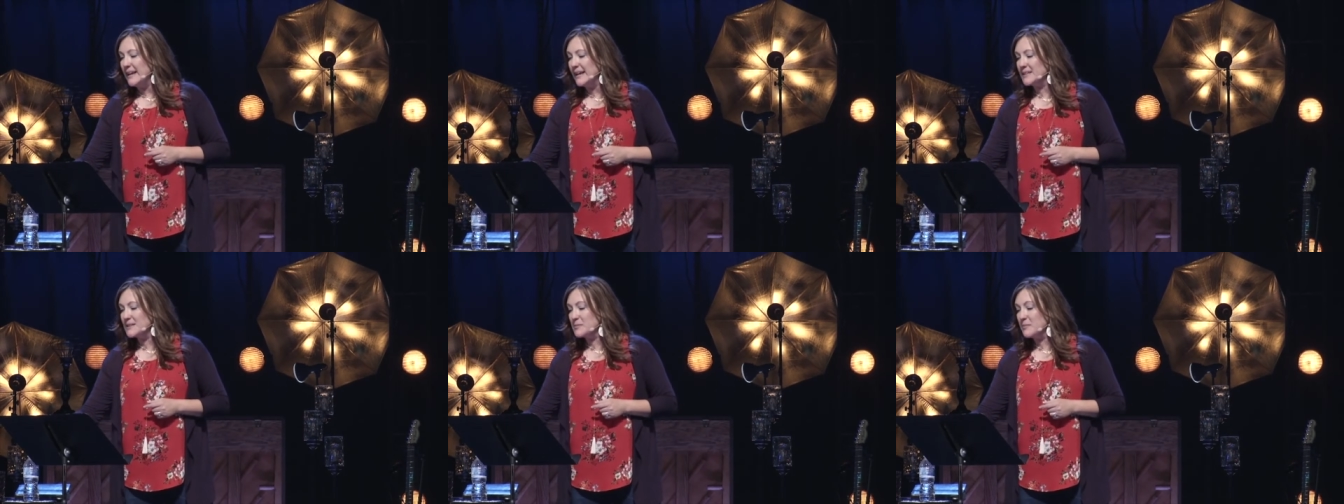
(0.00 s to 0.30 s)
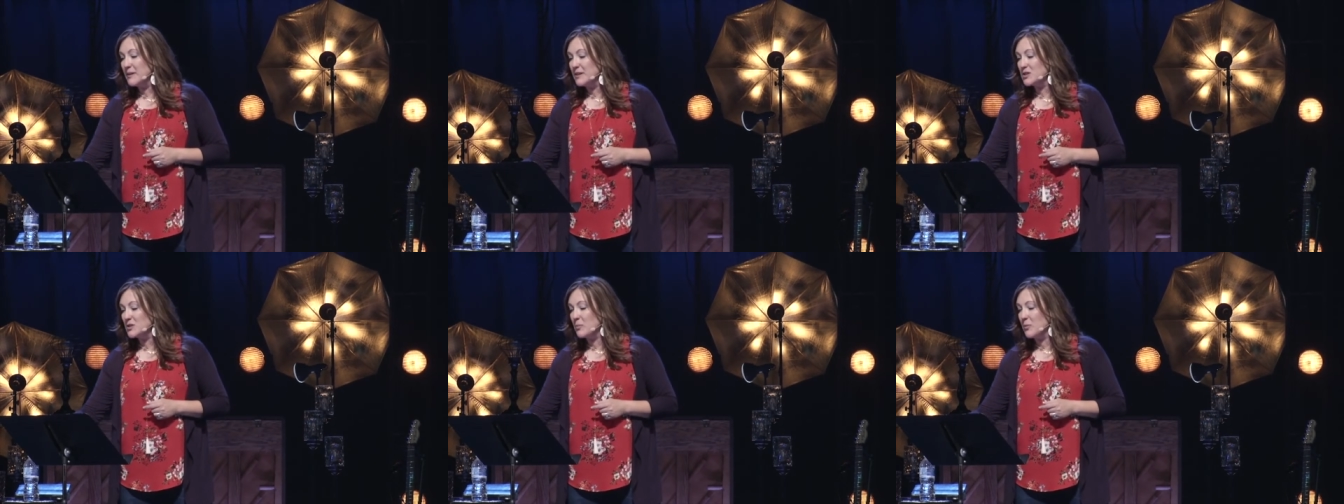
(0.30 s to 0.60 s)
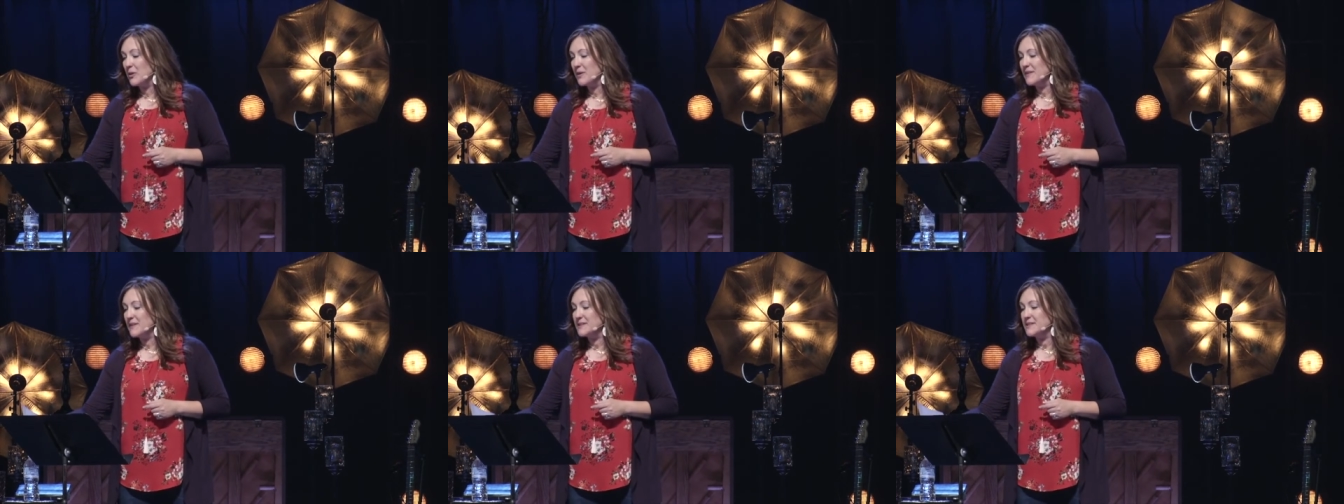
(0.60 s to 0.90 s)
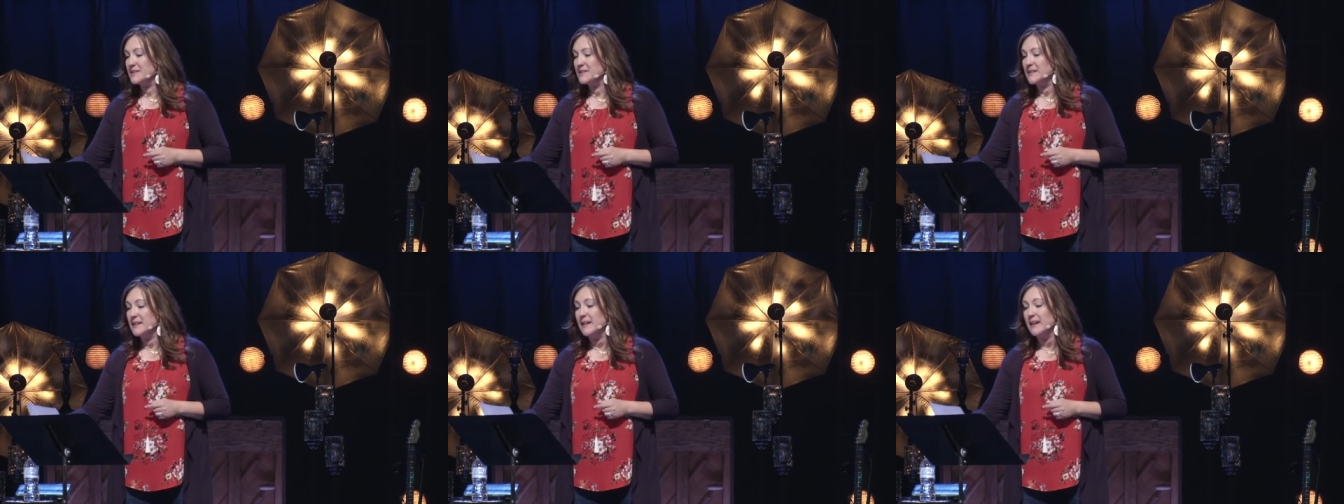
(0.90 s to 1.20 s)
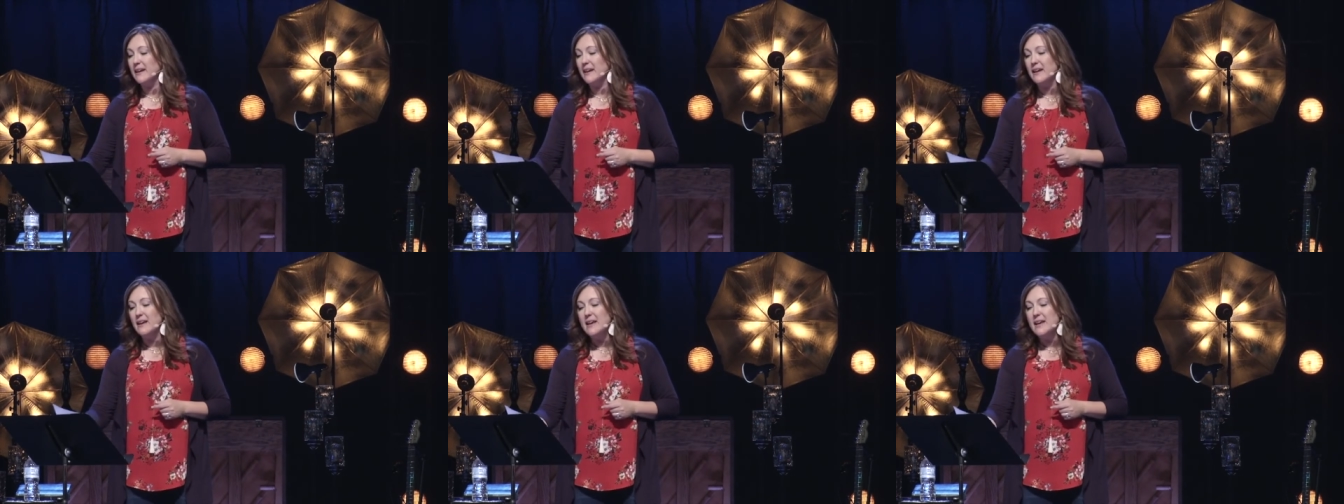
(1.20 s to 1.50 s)
It's much more than
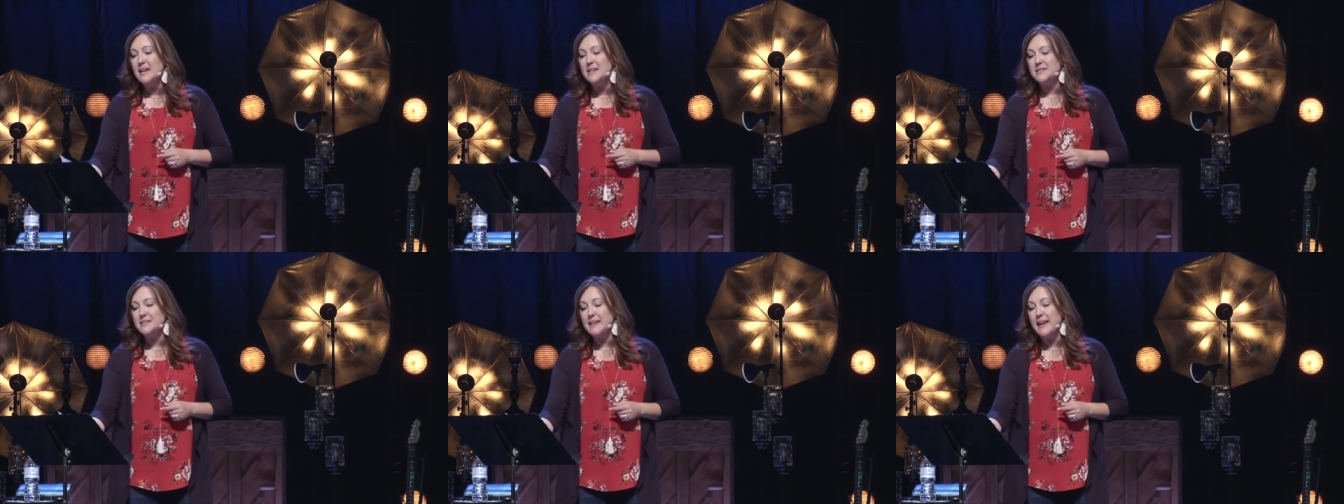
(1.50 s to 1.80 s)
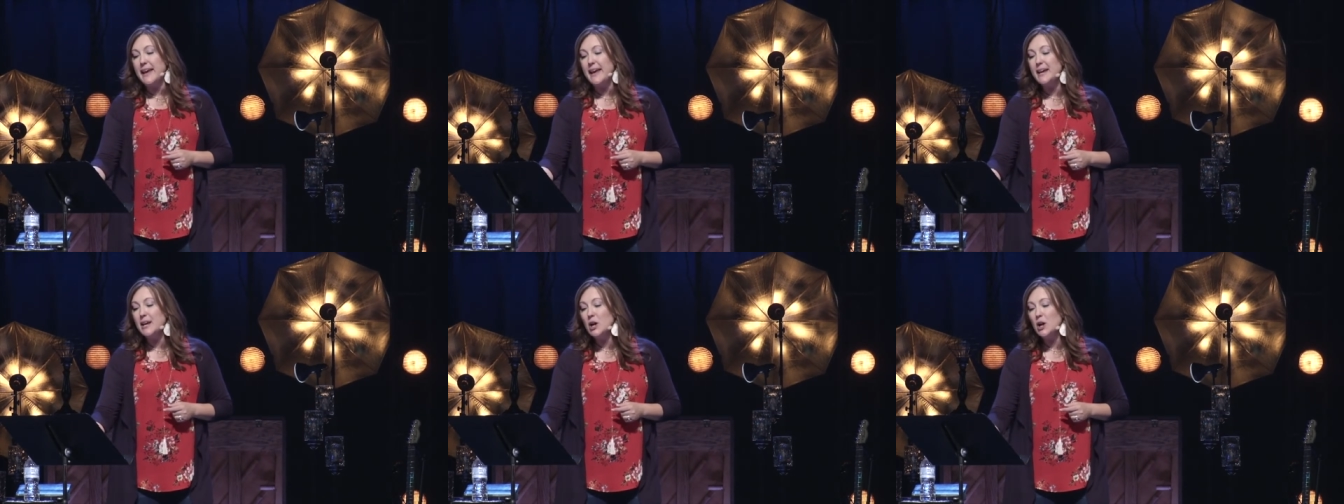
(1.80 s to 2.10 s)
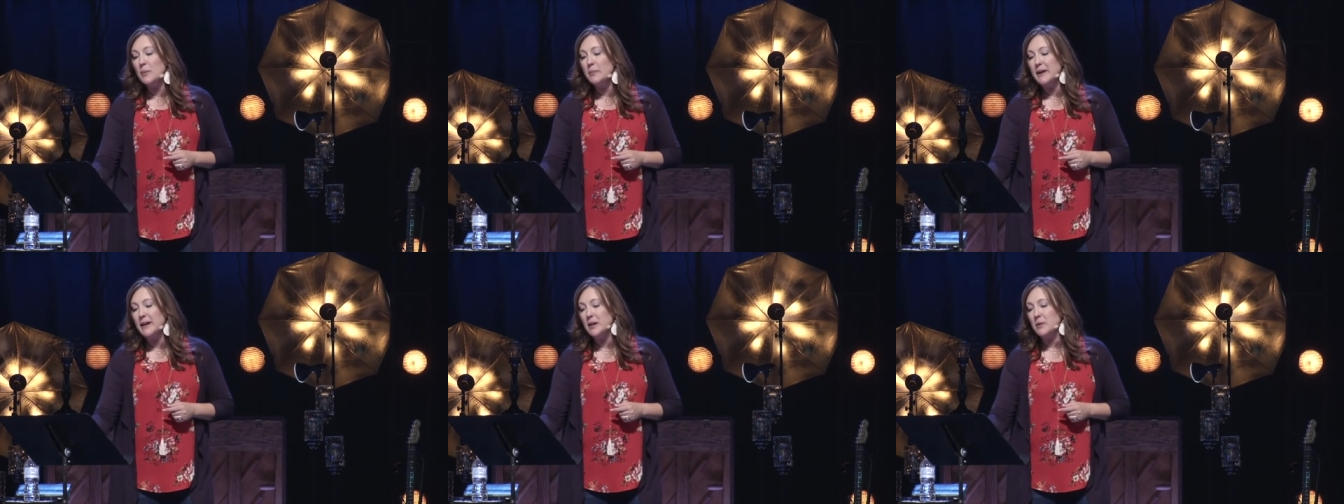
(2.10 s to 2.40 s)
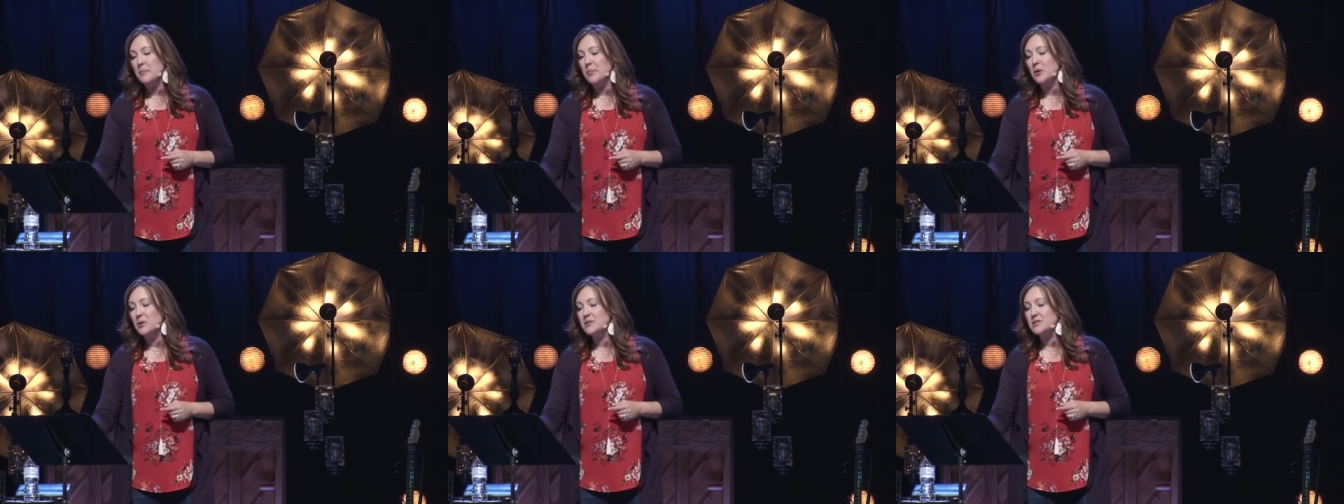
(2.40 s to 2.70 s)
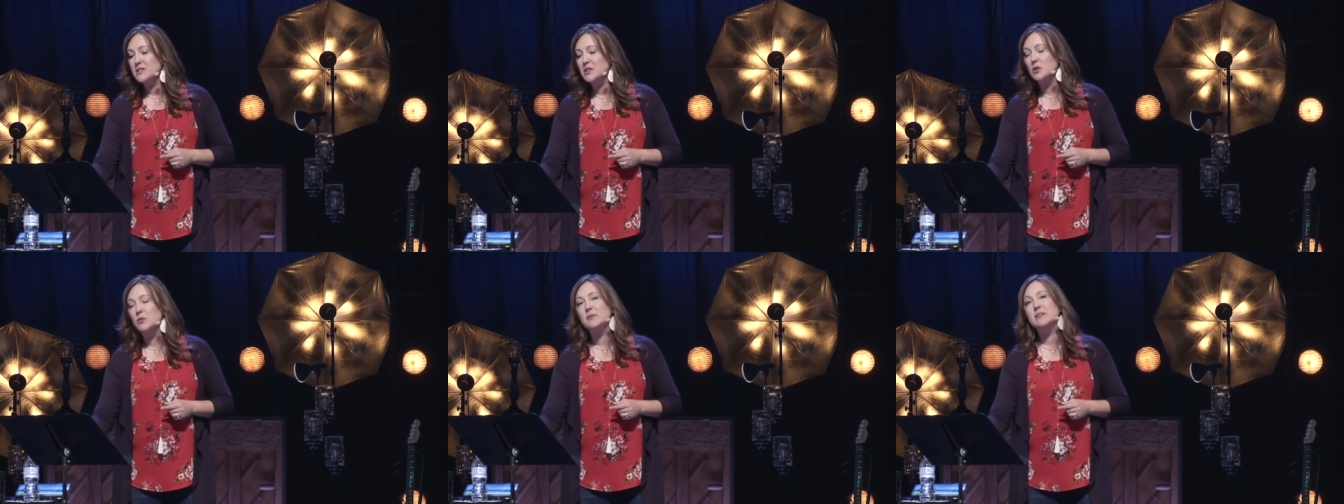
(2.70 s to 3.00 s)
seeing. See, Hagar made it
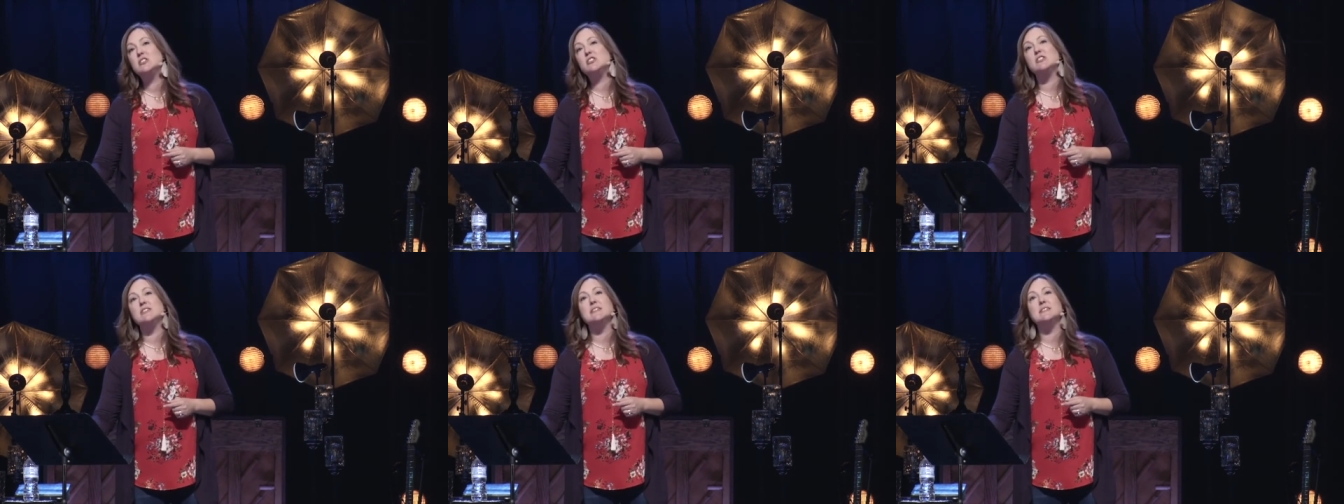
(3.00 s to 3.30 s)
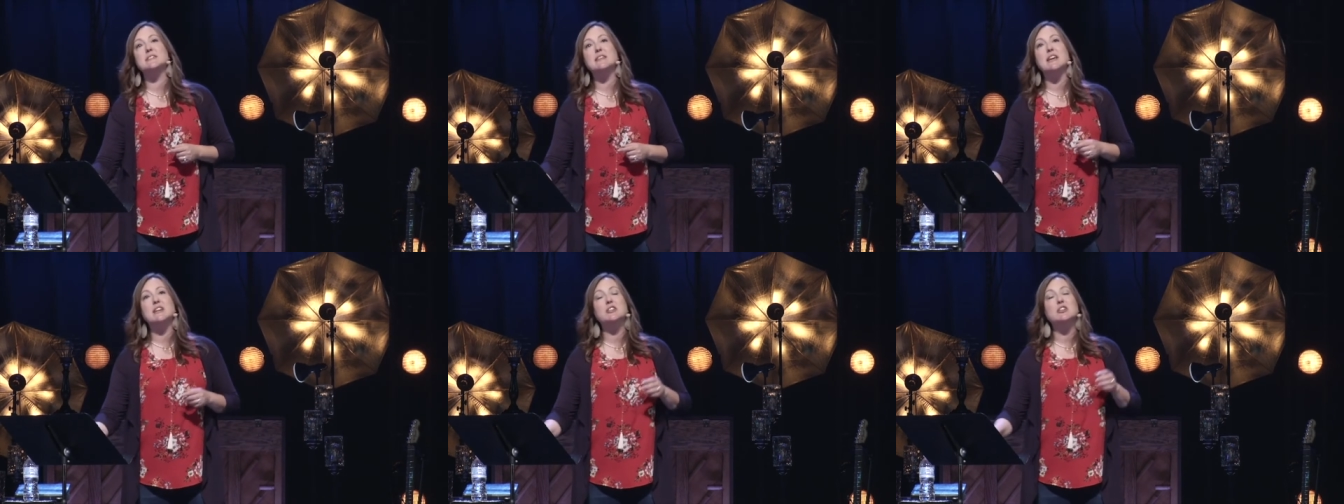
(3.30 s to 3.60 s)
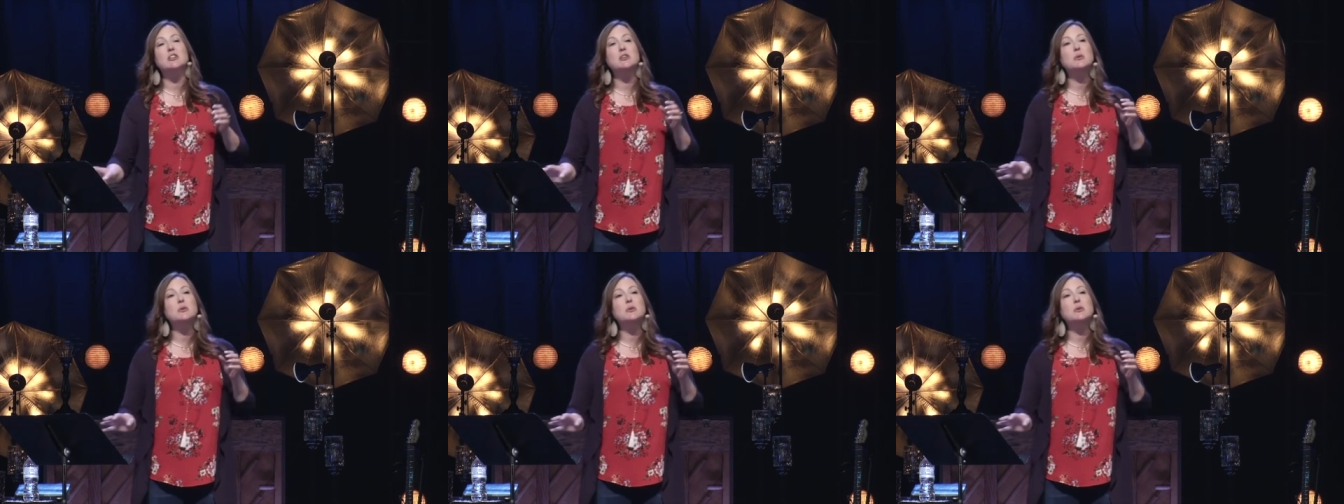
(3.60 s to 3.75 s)
personal when she said,